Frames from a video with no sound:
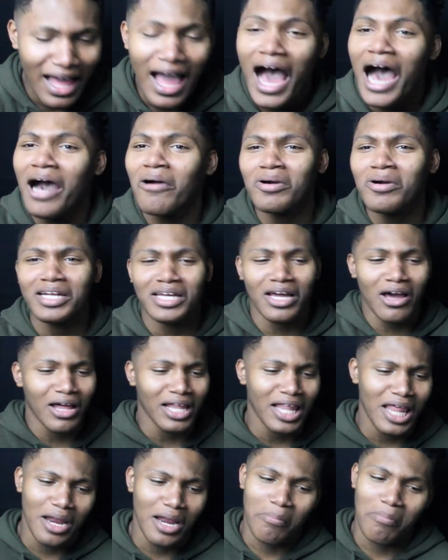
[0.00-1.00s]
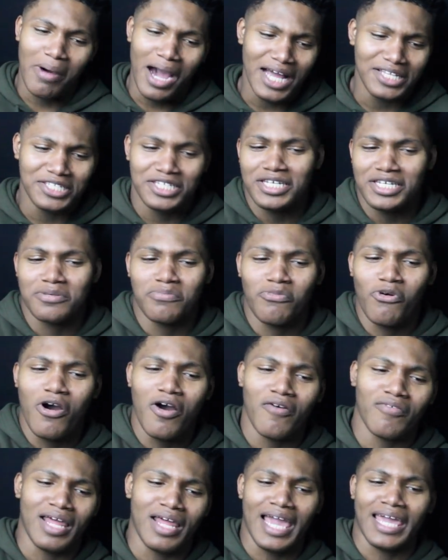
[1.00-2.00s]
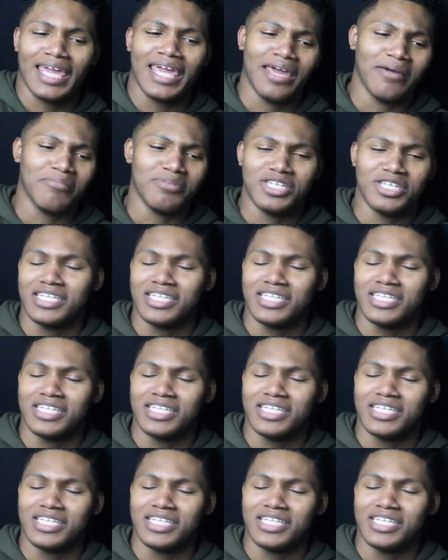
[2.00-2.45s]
I wouldn't call it a botch. It's more of like him